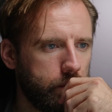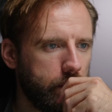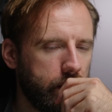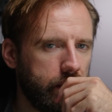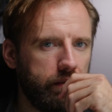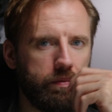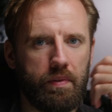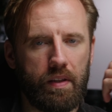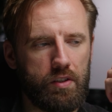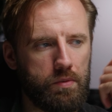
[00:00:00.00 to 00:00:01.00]
do it. I even
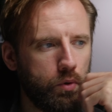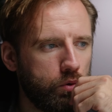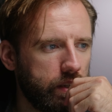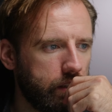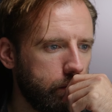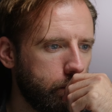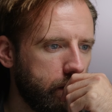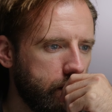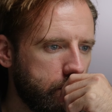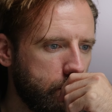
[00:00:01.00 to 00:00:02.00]
think Small Rig do
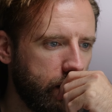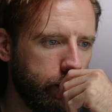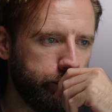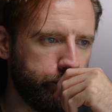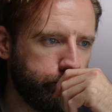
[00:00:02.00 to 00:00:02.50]
one as well.